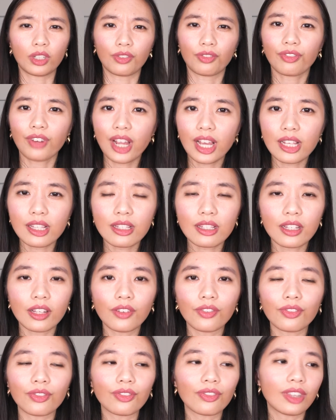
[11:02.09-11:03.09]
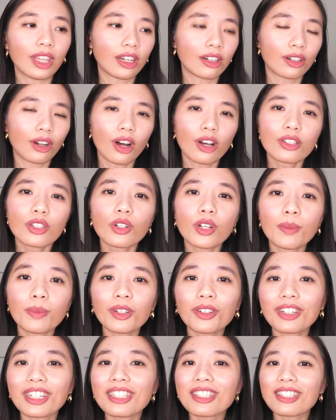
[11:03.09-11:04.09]
your friends if they're also
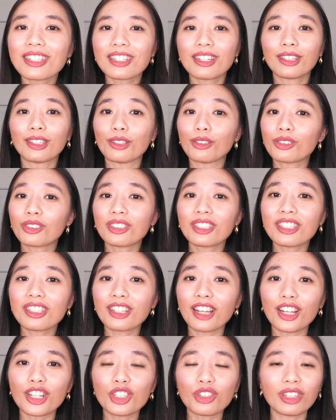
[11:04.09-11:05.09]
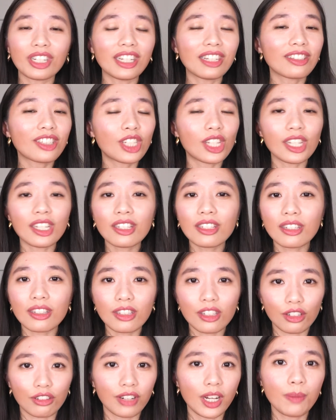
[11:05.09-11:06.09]
immigrants new to this country. Cheese is
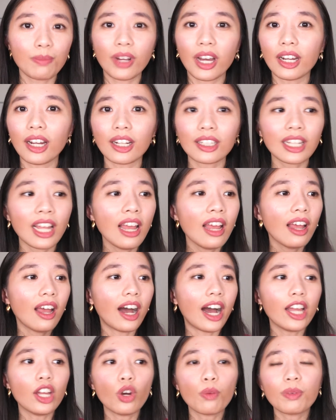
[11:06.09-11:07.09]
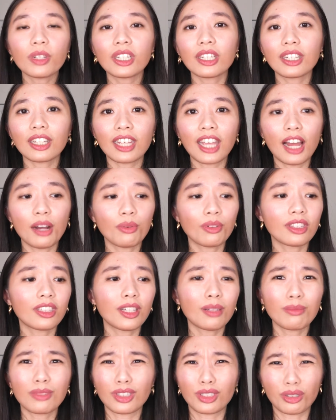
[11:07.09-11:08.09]
a great product. I opened an account with
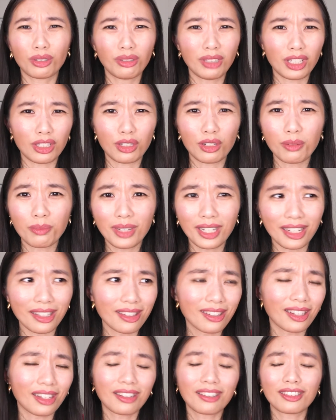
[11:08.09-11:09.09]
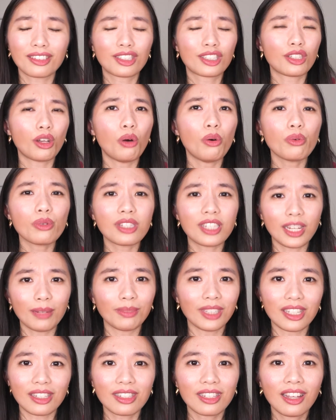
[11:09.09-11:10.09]
them. It took only two minutes. Like, so
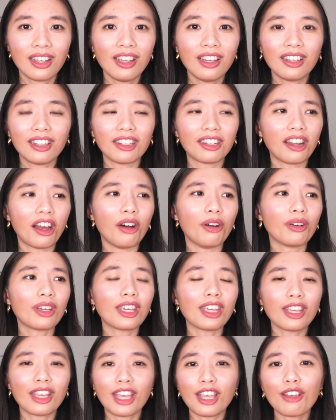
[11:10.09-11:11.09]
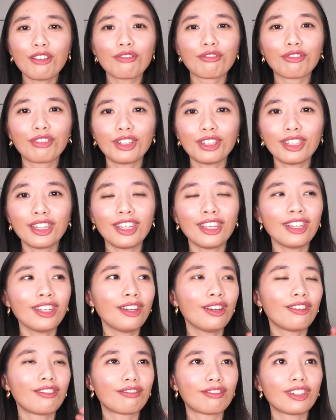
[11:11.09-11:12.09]
seamless. You know, he, he really,
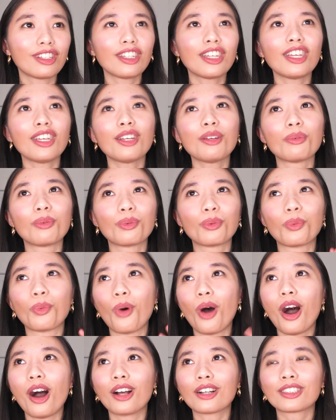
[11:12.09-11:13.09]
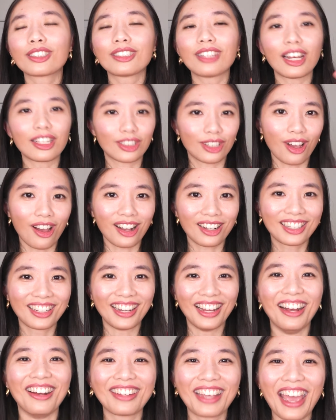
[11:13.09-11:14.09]
really walks that talk,
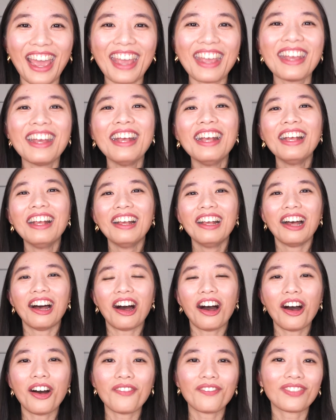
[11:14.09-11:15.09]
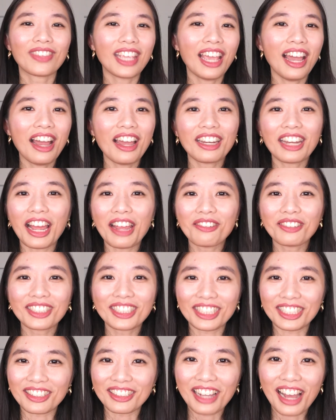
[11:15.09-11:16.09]
okay? Um, yeah, and I will
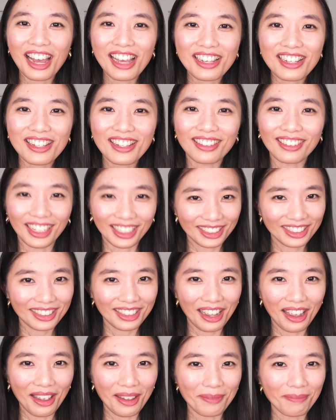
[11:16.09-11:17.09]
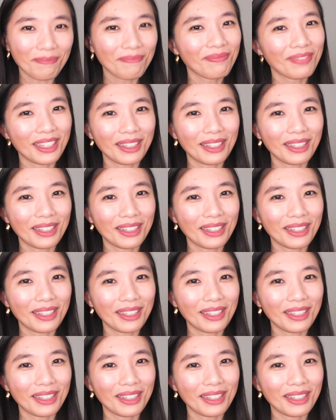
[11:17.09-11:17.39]
see you guys next time.